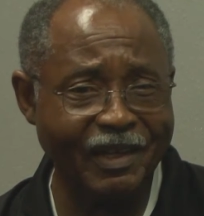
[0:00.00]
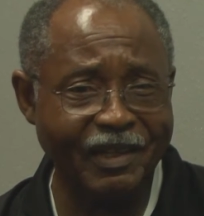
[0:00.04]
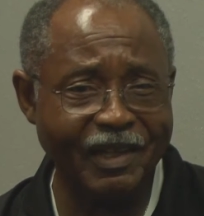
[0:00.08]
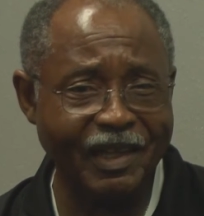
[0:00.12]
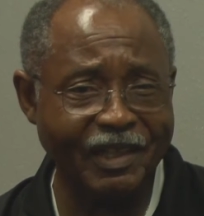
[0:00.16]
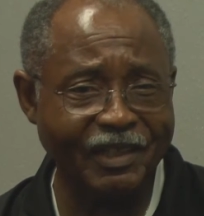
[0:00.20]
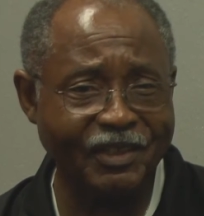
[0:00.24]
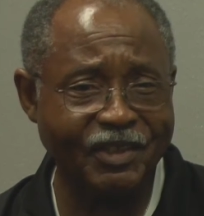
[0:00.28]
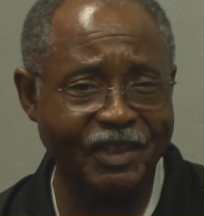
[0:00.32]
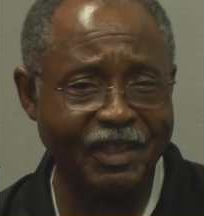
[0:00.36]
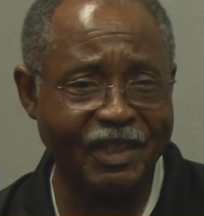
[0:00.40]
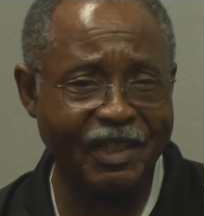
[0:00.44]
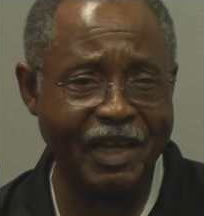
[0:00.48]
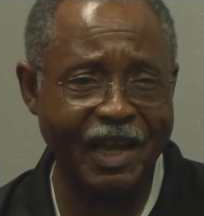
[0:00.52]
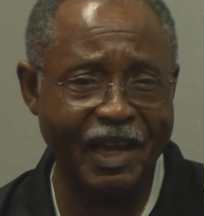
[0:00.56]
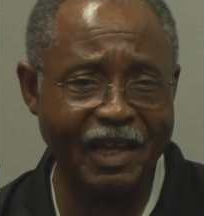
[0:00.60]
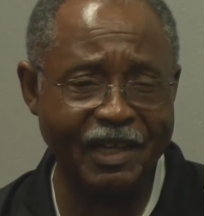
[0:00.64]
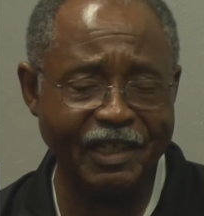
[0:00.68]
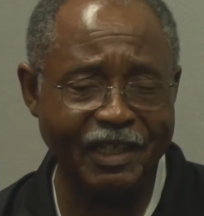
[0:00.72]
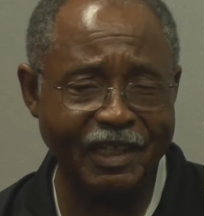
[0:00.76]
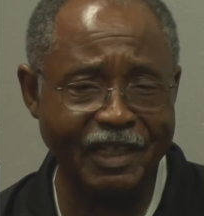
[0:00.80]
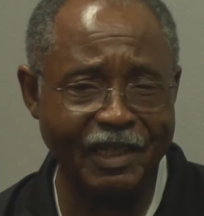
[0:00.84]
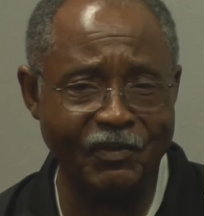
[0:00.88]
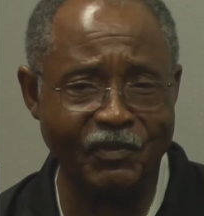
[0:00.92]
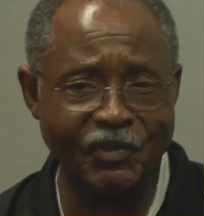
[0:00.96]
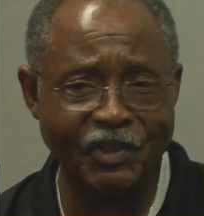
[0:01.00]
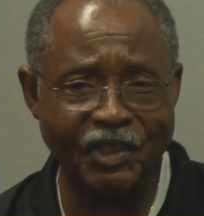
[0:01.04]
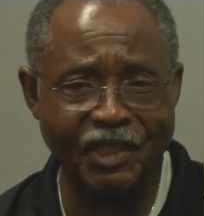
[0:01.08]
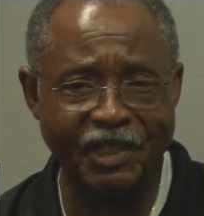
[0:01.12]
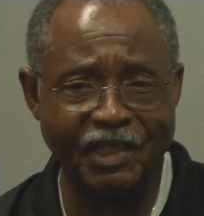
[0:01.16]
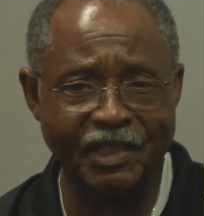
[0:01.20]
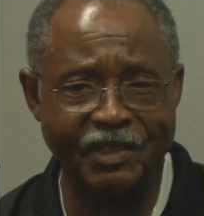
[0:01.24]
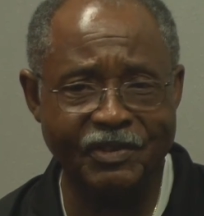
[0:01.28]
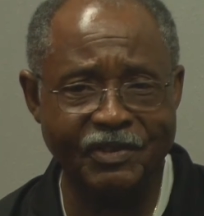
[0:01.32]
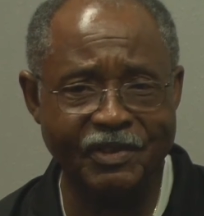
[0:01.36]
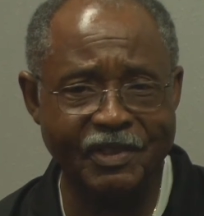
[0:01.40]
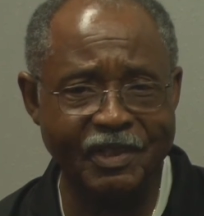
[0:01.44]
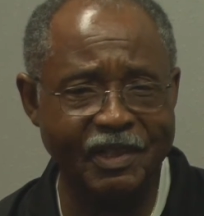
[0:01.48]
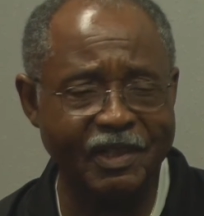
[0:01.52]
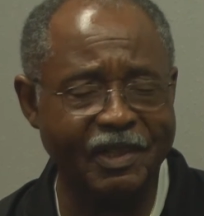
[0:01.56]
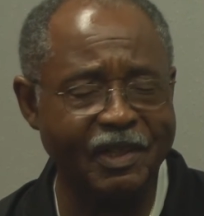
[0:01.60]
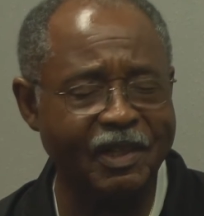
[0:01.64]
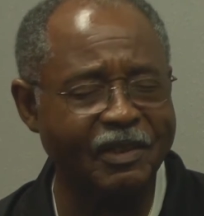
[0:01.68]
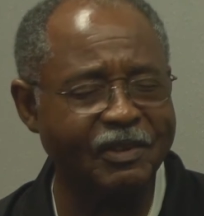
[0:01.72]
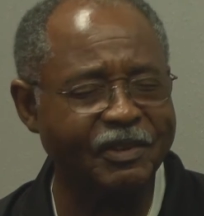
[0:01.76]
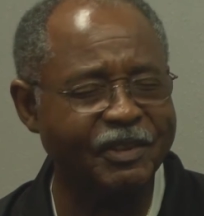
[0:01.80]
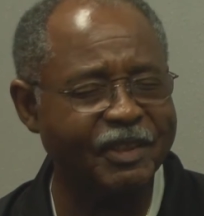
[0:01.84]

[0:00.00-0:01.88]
like to kind of give kids a